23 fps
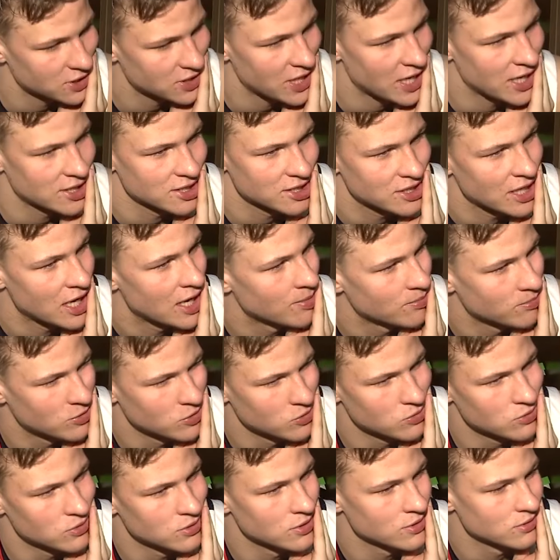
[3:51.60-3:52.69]
kind of stopped
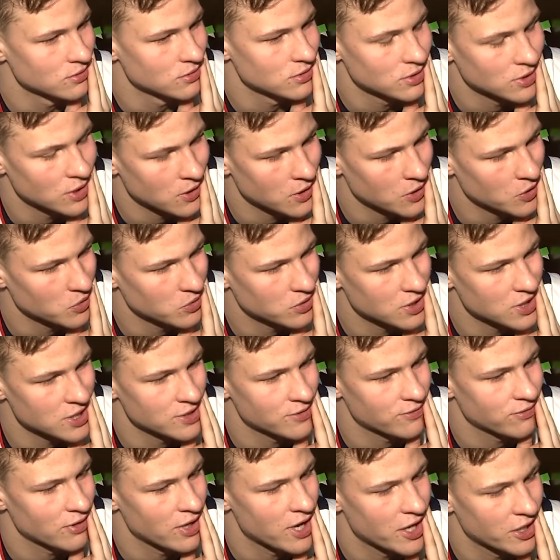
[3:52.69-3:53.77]
doing the little
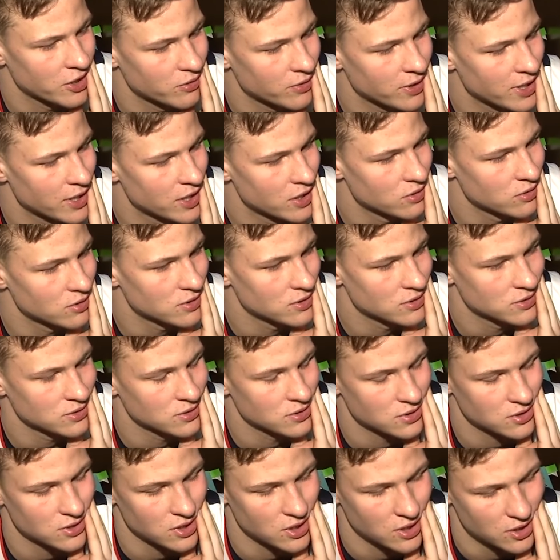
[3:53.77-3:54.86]
things, flying around,
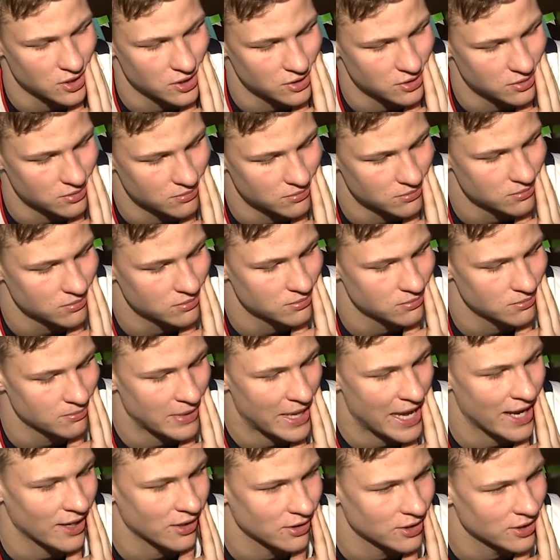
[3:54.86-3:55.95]

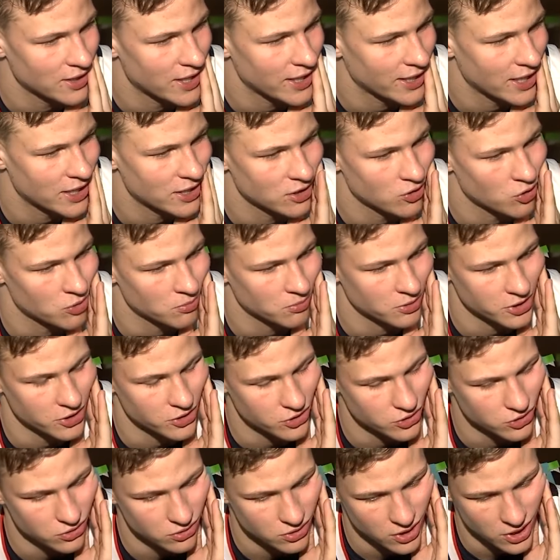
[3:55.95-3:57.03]
battling like I normally
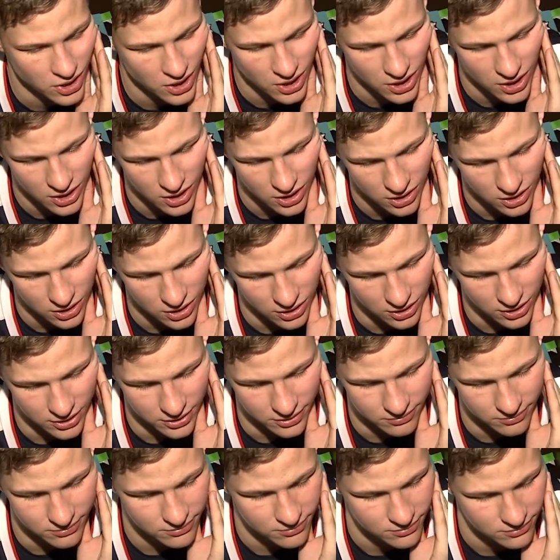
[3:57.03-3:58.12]
do.
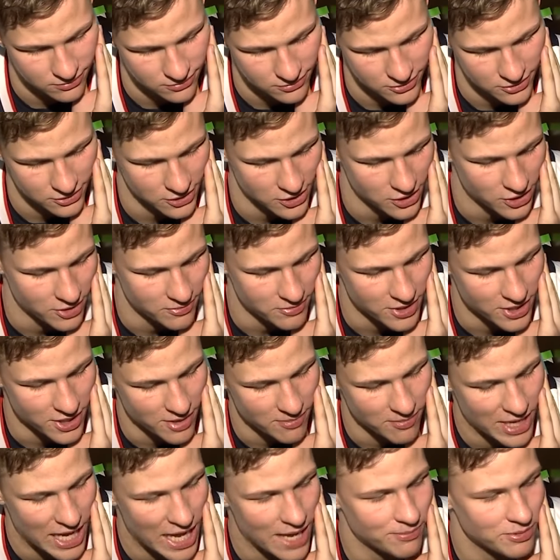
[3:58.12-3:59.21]

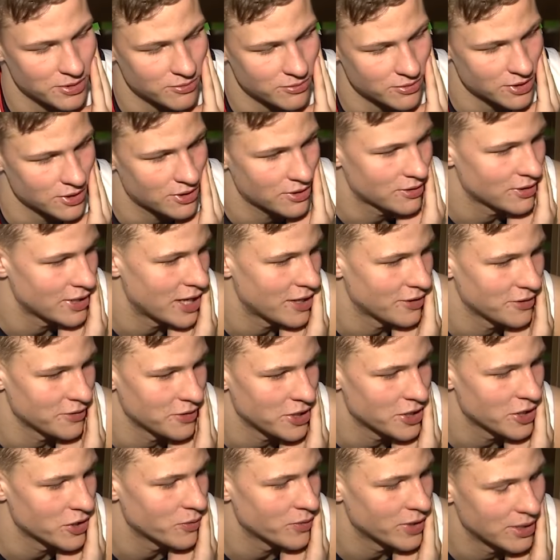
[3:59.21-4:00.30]
I'm happy with how the
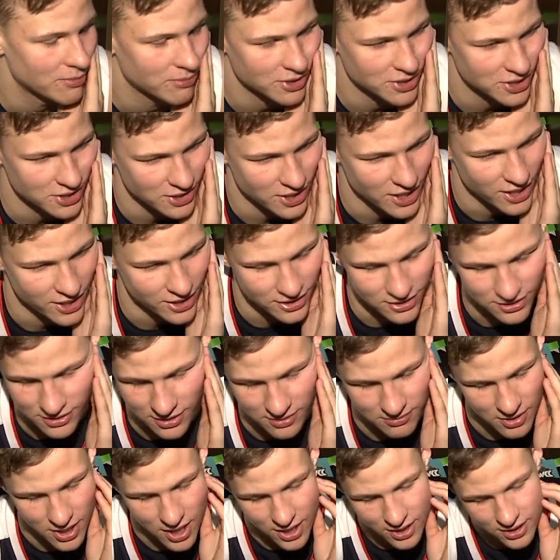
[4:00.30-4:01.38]
year went, but tonight
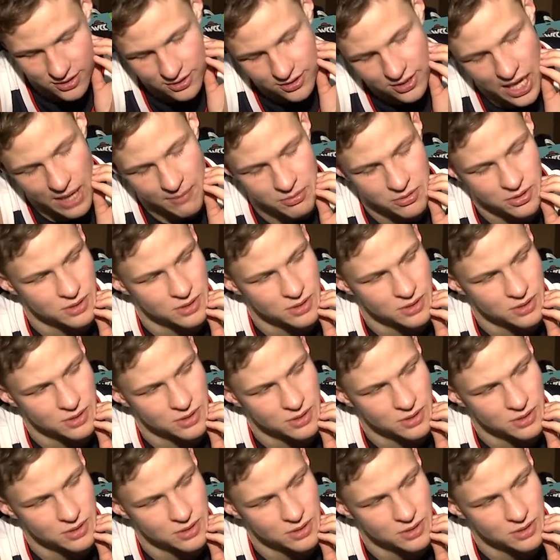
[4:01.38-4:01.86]
I'm not happy with